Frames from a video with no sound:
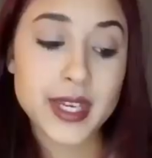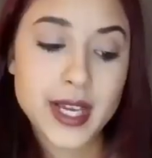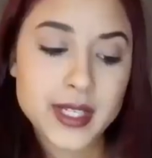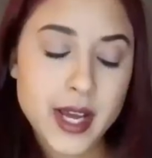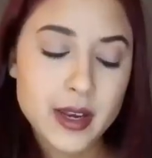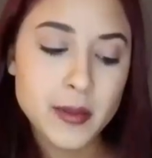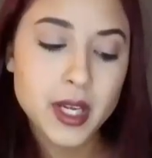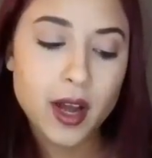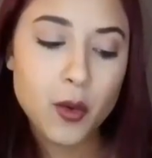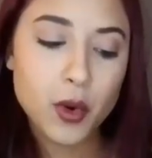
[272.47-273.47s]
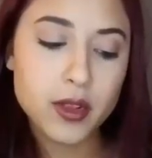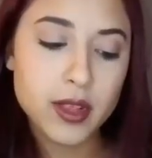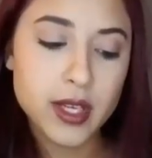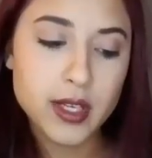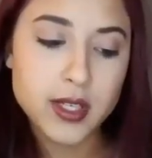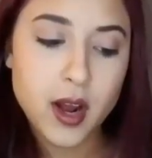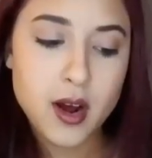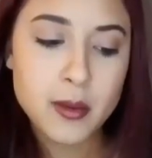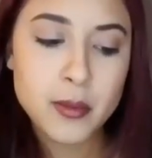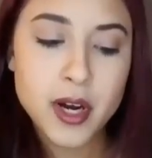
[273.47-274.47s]
The next item I got were these
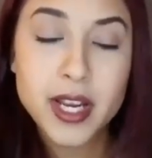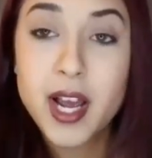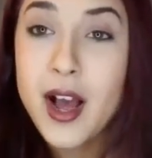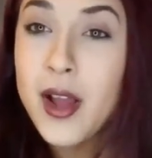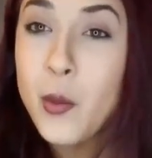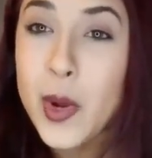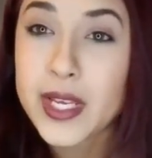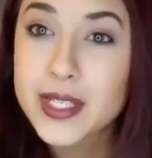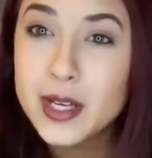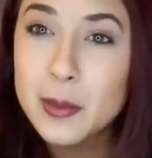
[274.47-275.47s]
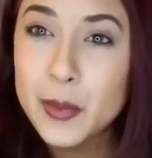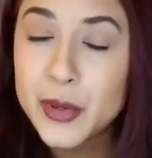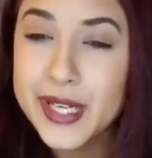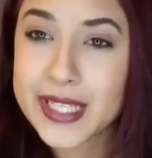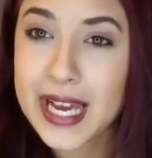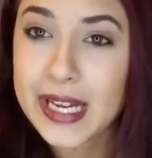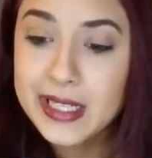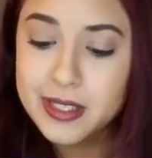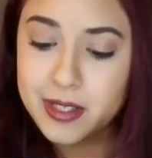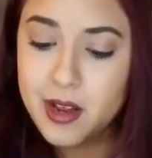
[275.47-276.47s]
ombre high waist capri
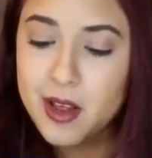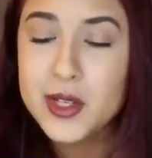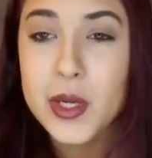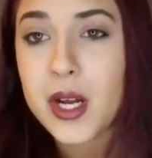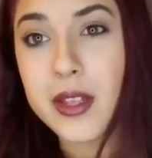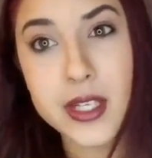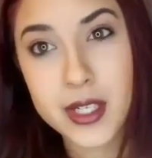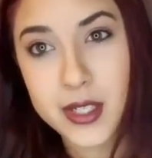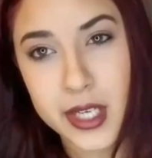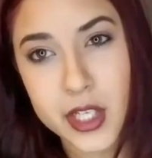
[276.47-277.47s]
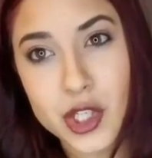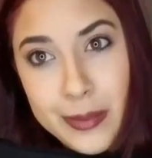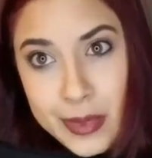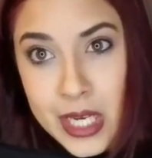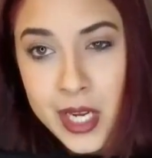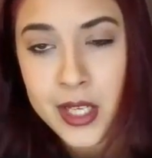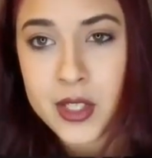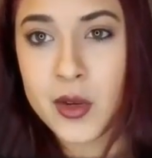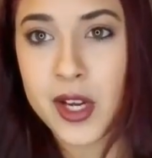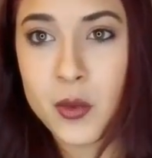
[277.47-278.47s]
tights. So I got these as like gym tights
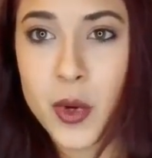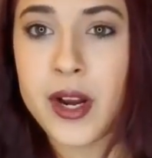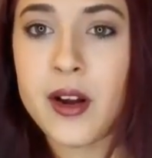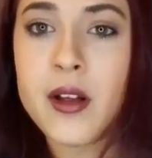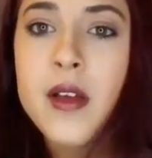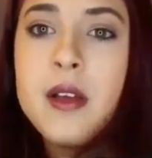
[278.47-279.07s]
so I could wear.